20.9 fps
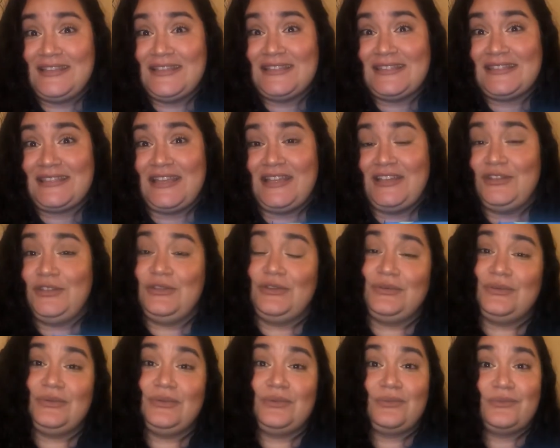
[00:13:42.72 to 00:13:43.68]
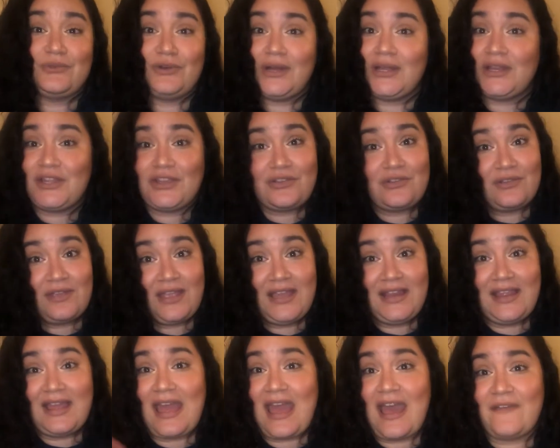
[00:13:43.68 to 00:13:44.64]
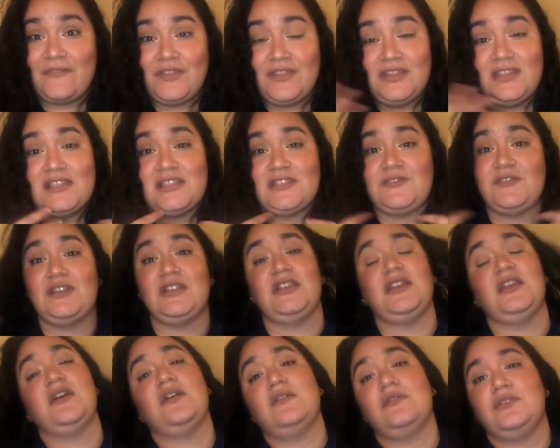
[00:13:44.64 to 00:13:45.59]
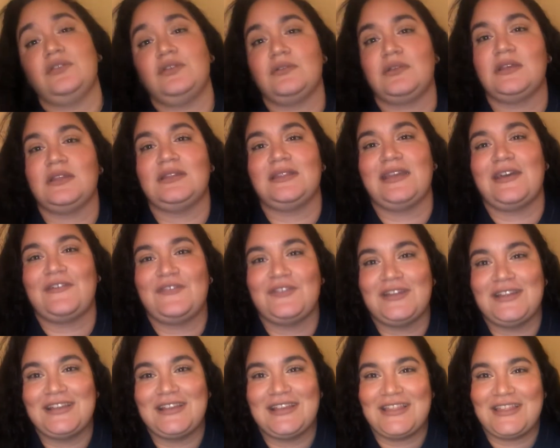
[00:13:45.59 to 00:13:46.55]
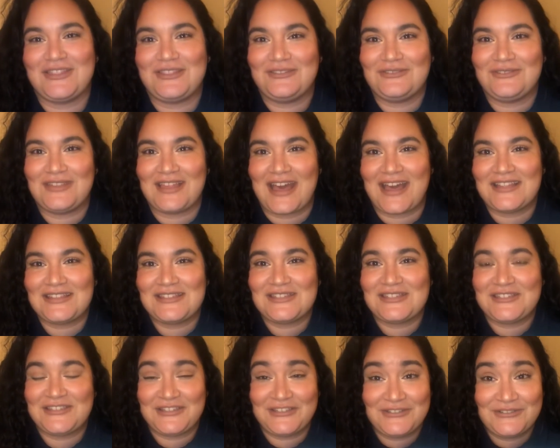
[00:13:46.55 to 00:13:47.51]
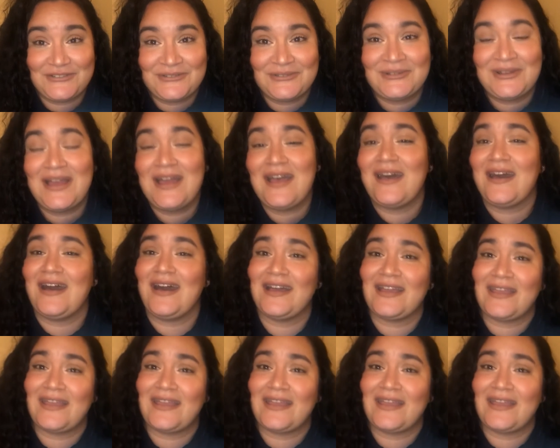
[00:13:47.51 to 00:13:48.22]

this and you want to create it after this video, you can definitely do that too.